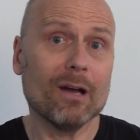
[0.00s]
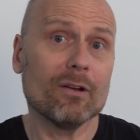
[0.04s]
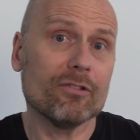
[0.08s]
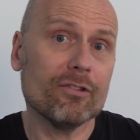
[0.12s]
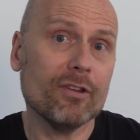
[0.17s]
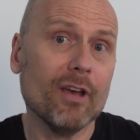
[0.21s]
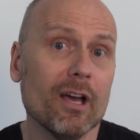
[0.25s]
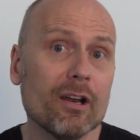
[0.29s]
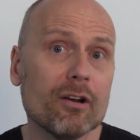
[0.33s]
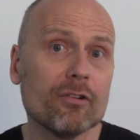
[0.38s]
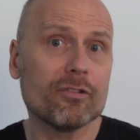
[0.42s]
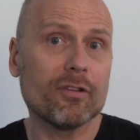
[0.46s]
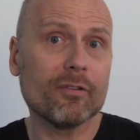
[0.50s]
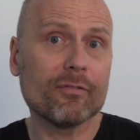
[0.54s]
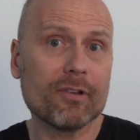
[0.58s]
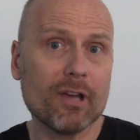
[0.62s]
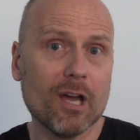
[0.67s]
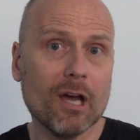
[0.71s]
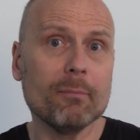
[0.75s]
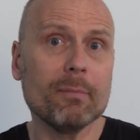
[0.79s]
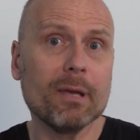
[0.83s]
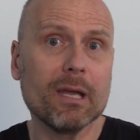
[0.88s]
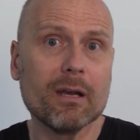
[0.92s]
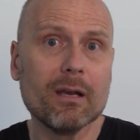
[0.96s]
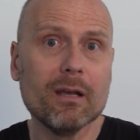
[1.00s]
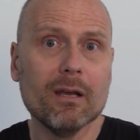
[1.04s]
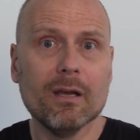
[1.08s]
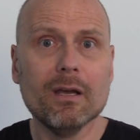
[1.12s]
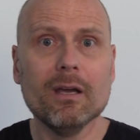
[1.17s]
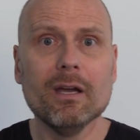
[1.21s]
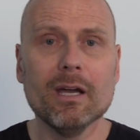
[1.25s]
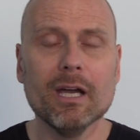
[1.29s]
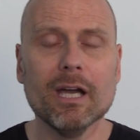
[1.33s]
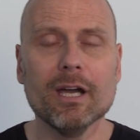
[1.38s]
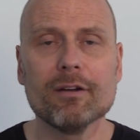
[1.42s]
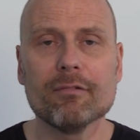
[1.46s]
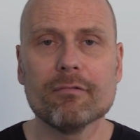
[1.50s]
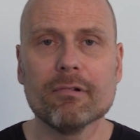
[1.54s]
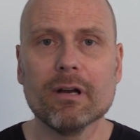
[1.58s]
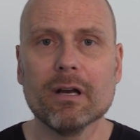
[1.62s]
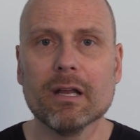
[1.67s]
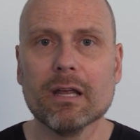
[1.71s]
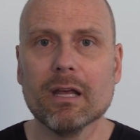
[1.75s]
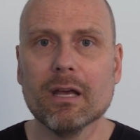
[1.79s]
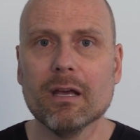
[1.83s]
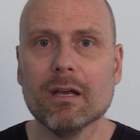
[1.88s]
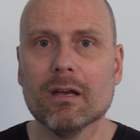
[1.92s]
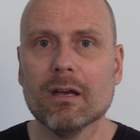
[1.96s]
outsiders have come in and
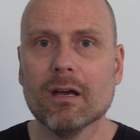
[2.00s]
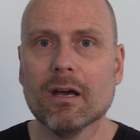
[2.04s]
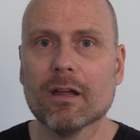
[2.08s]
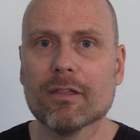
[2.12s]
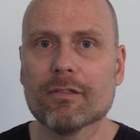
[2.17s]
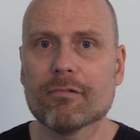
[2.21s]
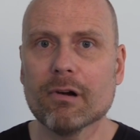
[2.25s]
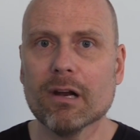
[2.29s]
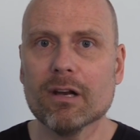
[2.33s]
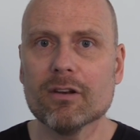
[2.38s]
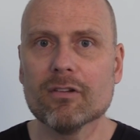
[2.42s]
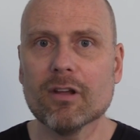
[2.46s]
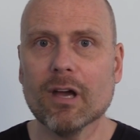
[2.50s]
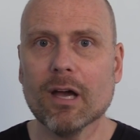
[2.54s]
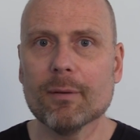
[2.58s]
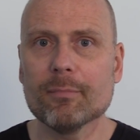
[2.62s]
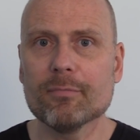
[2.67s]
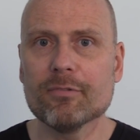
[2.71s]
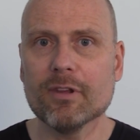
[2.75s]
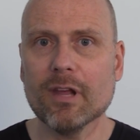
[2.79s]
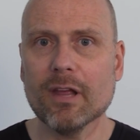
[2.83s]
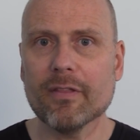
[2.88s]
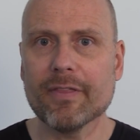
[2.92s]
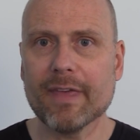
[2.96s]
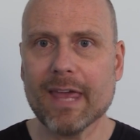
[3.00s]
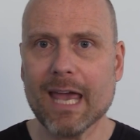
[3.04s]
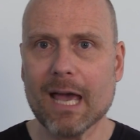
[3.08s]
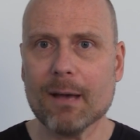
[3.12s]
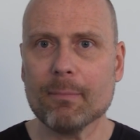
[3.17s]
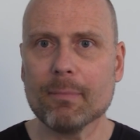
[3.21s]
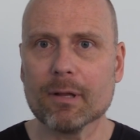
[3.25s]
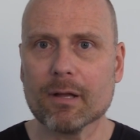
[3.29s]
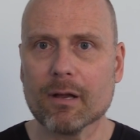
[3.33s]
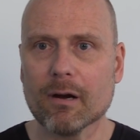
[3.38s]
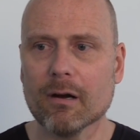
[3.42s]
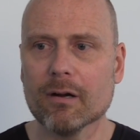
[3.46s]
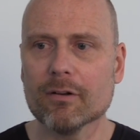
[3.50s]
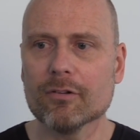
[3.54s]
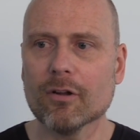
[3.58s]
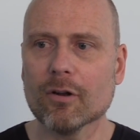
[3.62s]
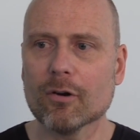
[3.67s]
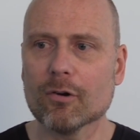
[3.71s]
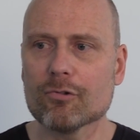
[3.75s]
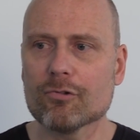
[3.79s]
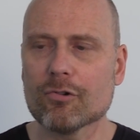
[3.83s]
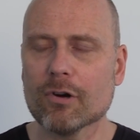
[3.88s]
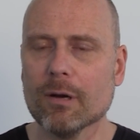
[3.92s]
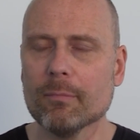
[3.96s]
really threatened to upset the apple cart,
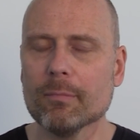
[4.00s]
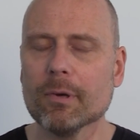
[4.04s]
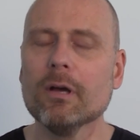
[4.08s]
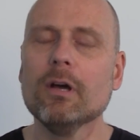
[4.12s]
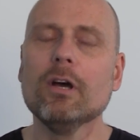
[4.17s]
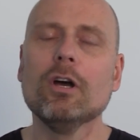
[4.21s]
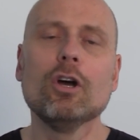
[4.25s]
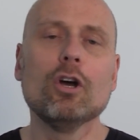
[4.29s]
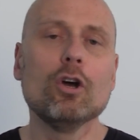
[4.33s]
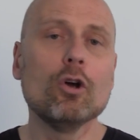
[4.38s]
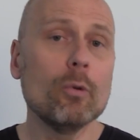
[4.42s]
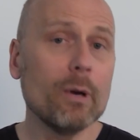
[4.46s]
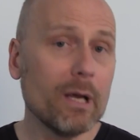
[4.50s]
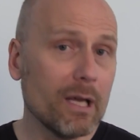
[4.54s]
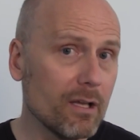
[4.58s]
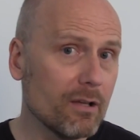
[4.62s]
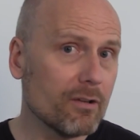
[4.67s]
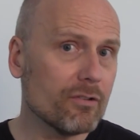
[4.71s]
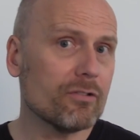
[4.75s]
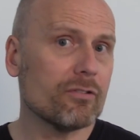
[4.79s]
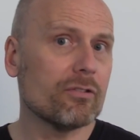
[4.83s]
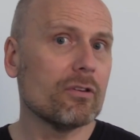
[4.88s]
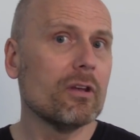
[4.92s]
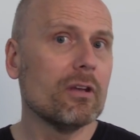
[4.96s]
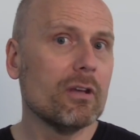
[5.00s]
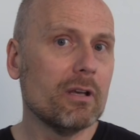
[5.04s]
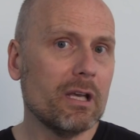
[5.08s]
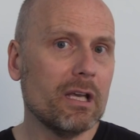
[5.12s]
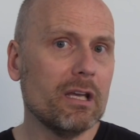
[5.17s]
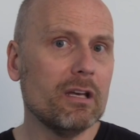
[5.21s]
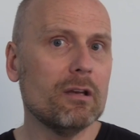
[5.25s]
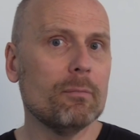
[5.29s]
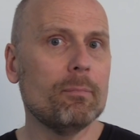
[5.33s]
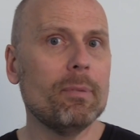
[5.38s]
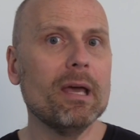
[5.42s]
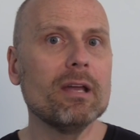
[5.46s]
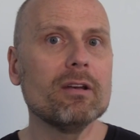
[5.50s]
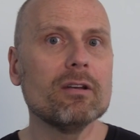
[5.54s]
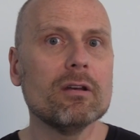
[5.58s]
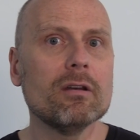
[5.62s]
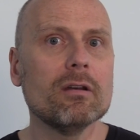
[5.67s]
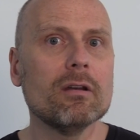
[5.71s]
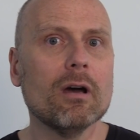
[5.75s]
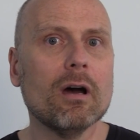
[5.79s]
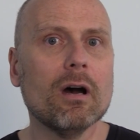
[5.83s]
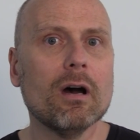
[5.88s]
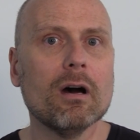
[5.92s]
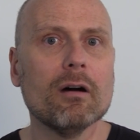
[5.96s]
Donald Trump, who is
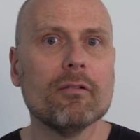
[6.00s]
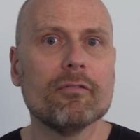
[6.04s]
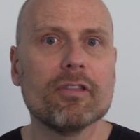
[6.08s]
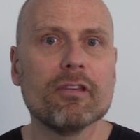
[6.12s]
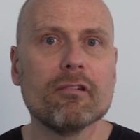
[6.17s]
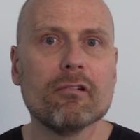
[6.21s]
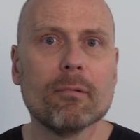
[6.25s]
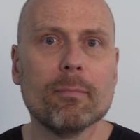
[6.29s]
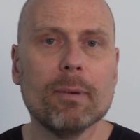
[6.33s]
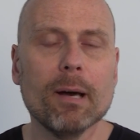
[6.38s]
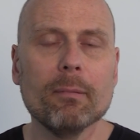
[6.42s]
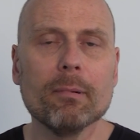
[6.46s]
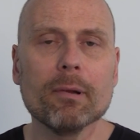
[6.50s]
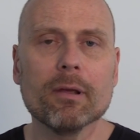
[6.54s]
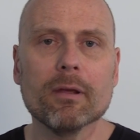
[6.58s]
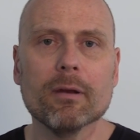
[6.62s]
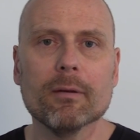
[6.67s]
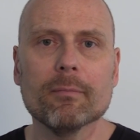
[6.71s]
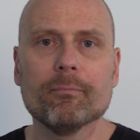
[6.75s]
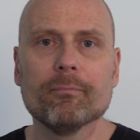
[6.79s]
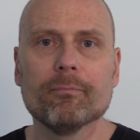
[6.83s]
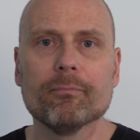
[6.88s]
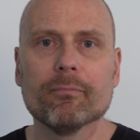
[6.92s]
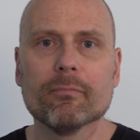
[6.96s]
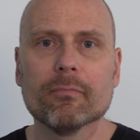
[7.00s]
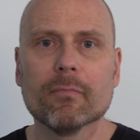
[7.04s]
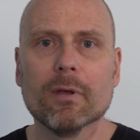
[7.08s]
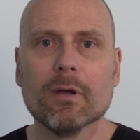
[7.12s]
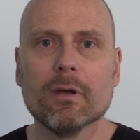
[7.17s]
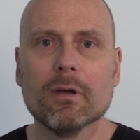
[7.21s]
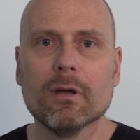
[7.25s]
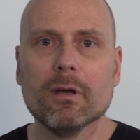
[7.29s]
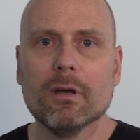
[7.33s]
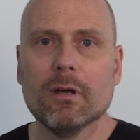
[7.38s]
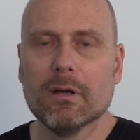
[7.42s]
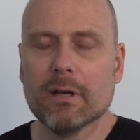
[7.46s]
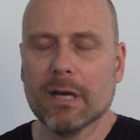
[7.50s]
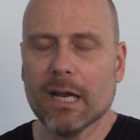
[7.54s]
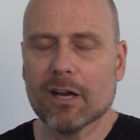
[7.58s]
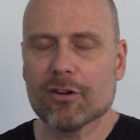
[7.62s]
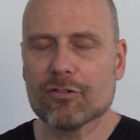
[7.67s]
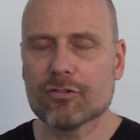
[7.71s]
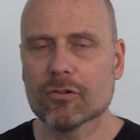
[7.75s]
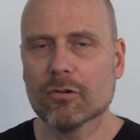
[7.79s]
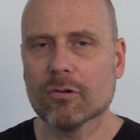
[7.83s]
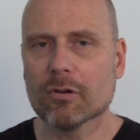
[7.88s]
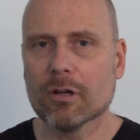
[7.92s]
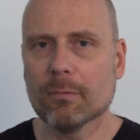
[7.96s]
independent of the Republican
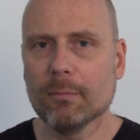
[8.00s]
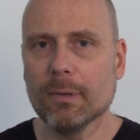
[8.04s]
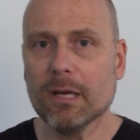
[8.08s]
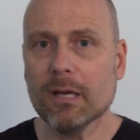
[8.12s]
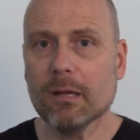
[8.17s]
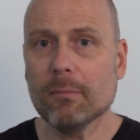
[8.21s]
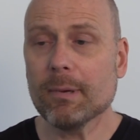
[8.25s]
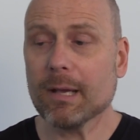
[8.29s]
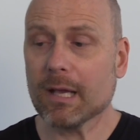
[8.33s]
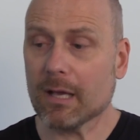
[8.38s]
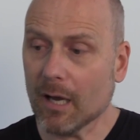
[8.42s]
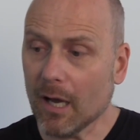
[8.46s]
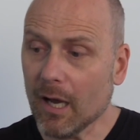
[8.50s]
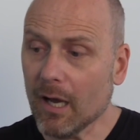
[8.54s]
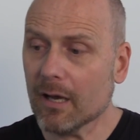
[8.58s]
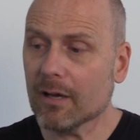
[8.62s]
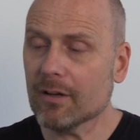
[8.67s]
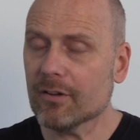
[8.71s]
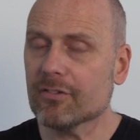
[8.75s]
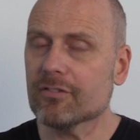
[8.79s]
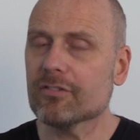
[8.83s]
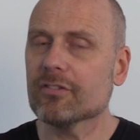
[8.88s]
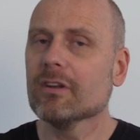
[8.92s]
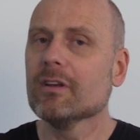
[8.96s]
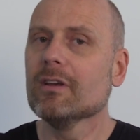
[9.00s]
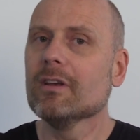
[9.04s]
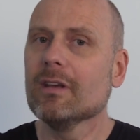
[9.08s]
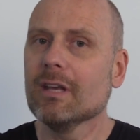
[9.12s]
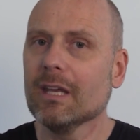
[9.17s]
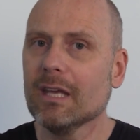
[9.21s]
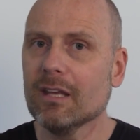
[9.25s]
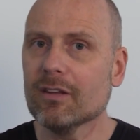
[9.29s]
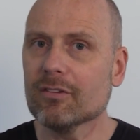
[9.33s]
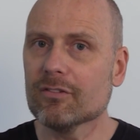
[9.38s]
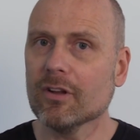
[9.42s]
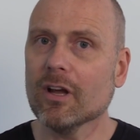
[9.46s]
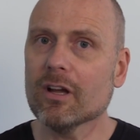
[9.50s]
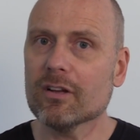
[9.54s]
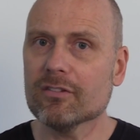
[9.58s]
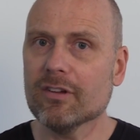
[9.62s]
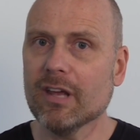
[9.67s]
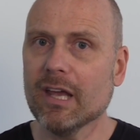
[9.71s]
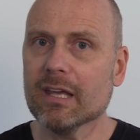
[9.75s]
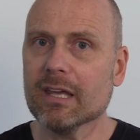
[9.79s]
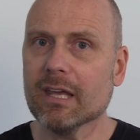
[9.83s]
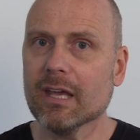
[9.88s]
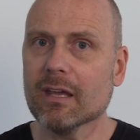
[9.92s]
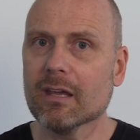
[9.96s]
National Committee, because he is not
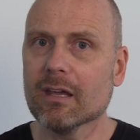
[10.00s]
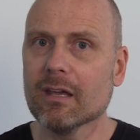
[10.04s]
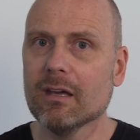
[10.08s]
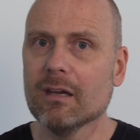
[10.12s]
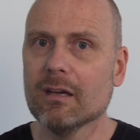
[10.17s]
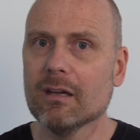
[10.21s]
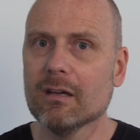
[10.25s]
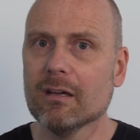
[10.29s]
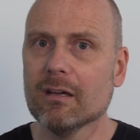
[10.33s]
taking